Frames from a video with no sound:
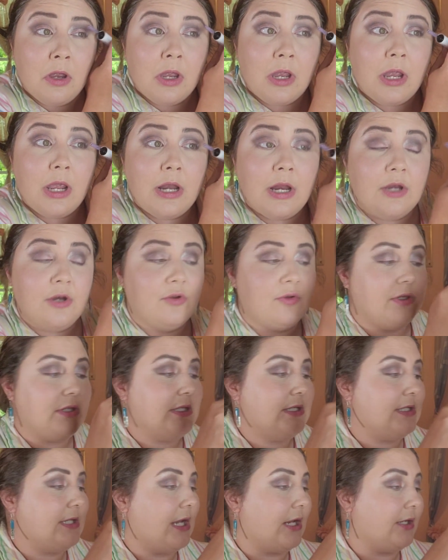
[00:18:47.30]
And I know this
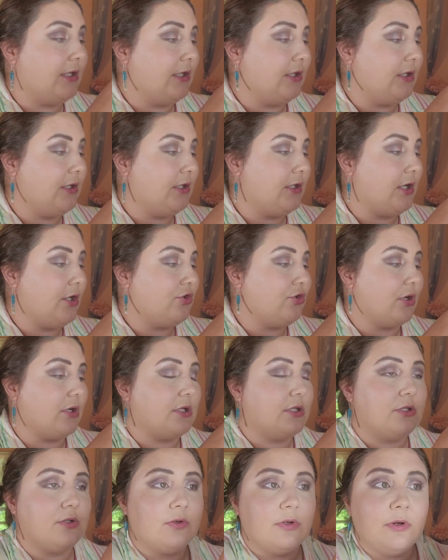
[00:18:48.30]
is technically not
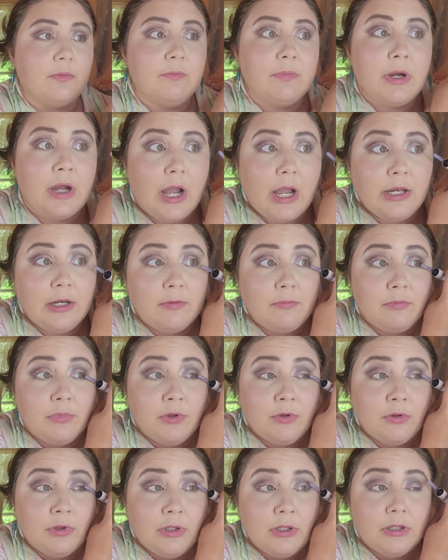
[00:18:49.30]
Drugstore, but Item
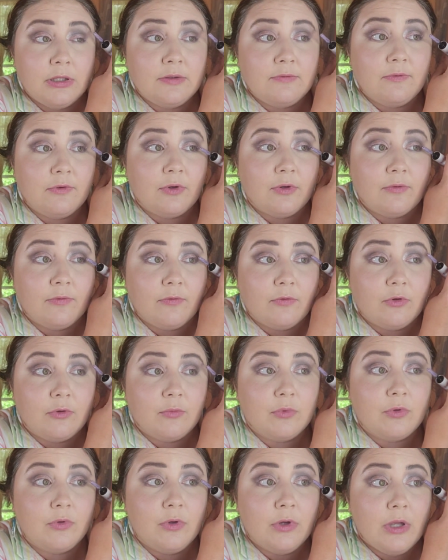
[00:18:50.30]
Beauty is very
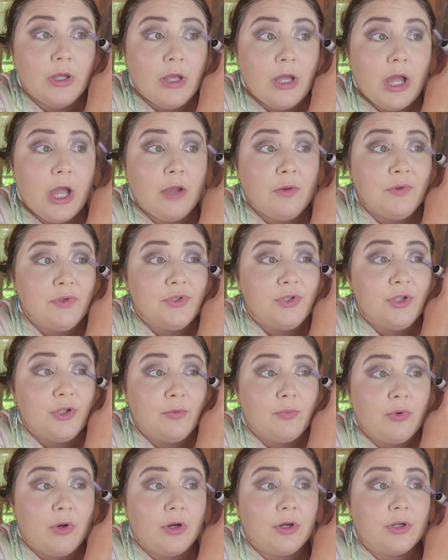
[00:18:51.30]
affordable. I will say the
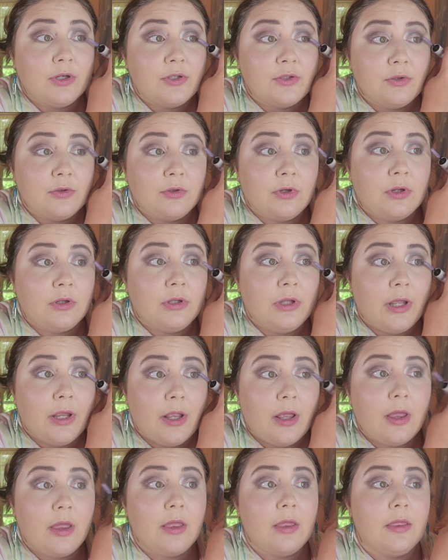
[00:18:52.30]
products are not like
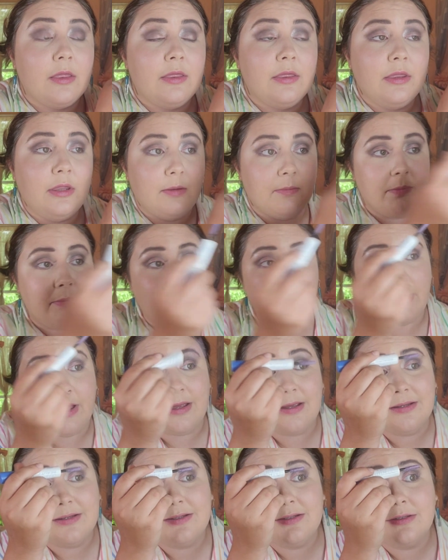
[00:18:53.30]
the
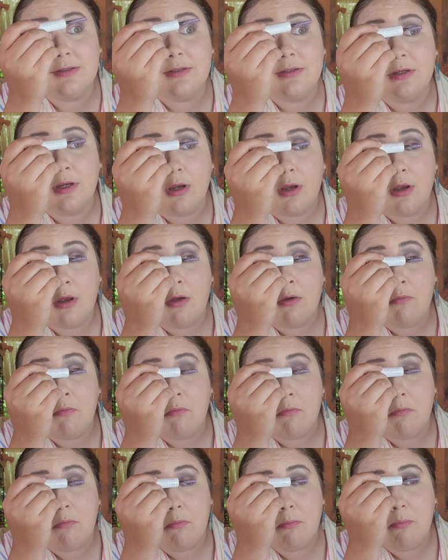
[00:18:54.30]
best,
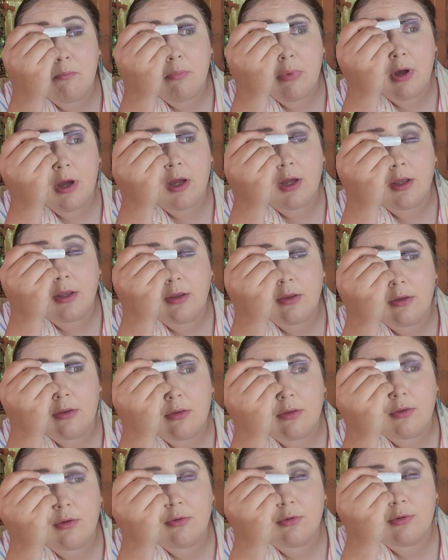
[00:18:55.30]
but
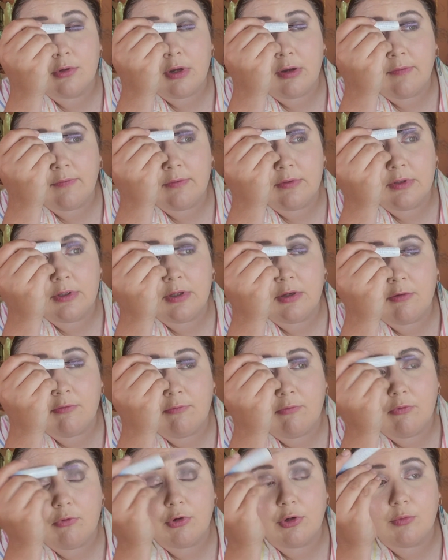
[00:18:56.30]
they're definitely
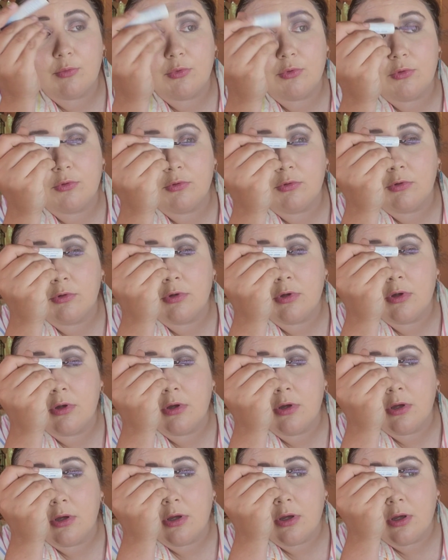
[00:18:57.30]
affordable.
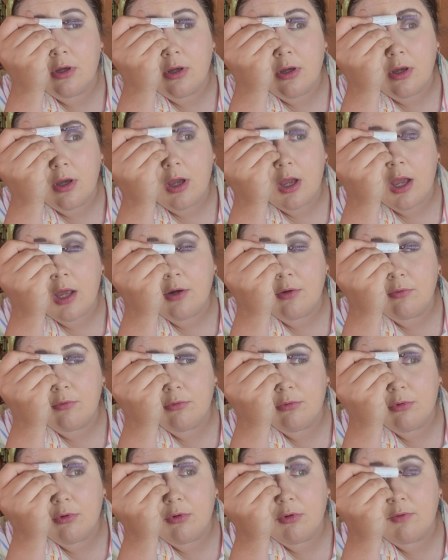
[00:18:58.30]
I
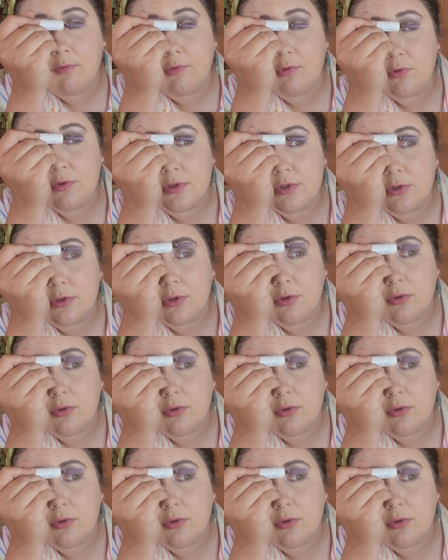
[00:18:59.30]
don't know if they're still at